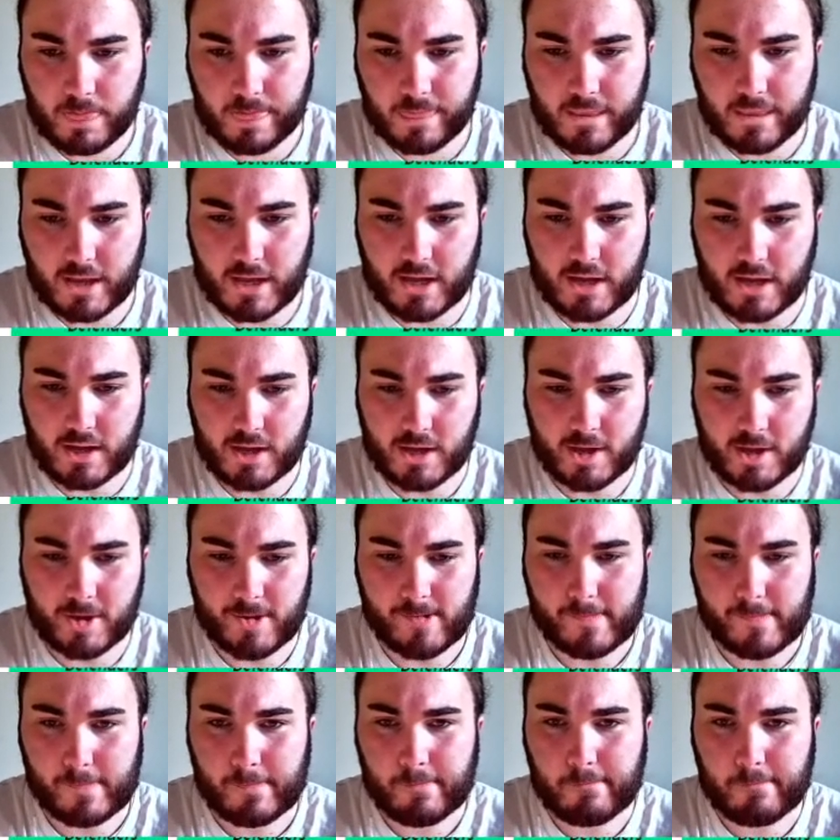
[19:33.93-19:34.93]

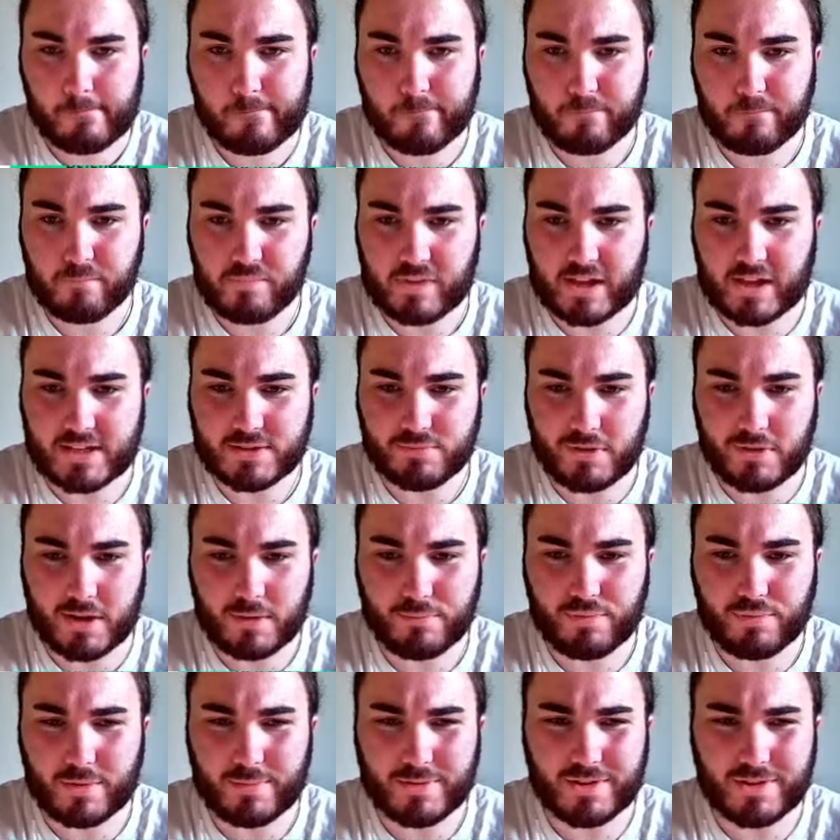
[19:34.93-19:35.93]
that's what I'm
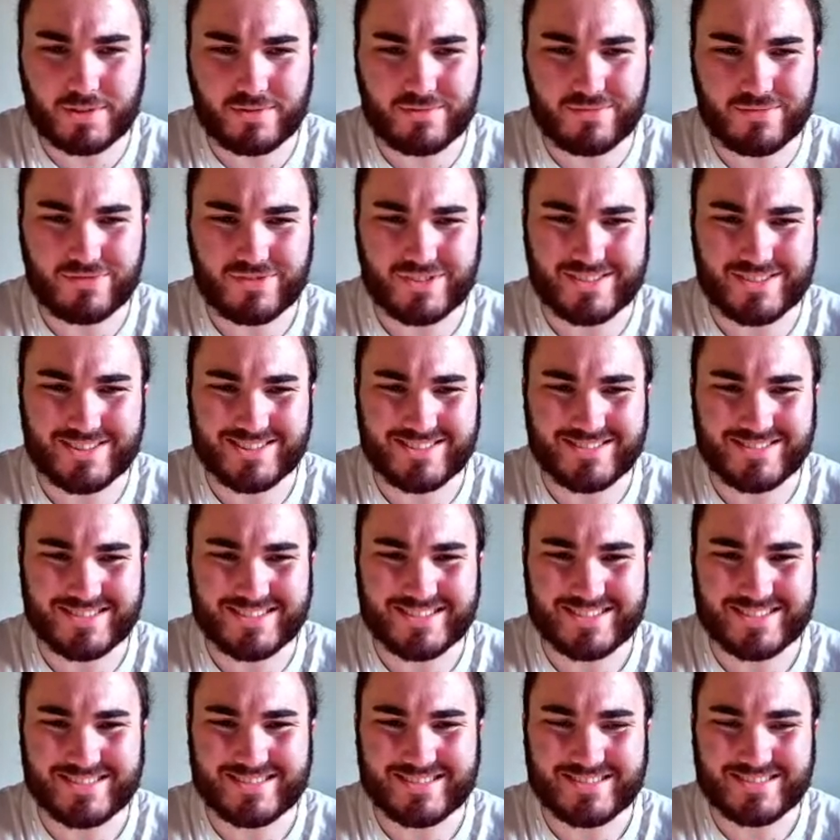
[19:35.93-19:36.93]
probably going for. I don't
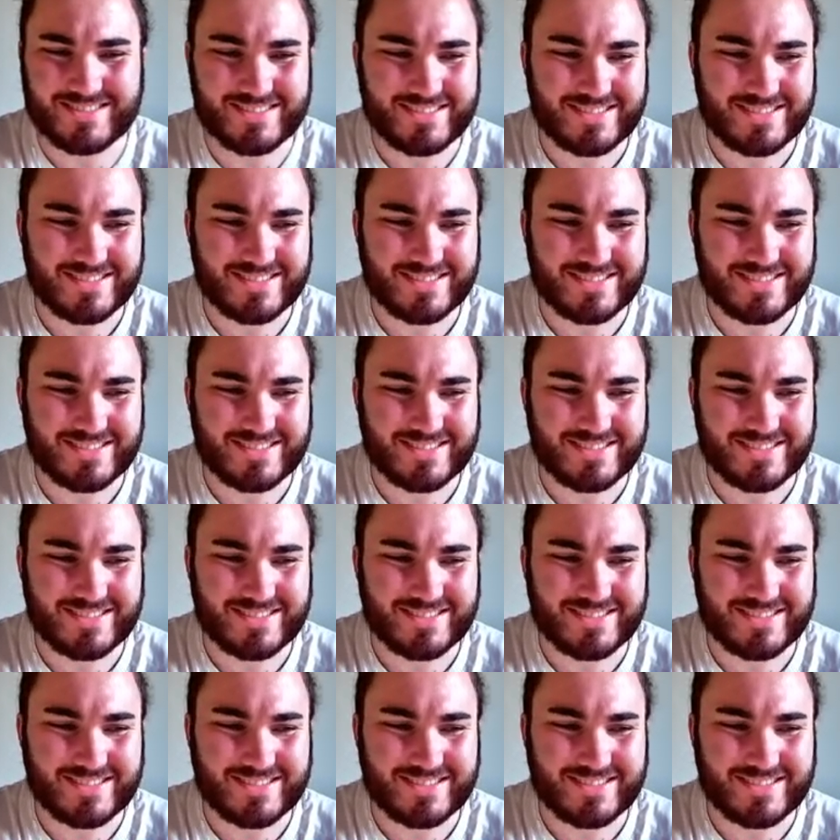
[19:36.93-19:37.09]
know.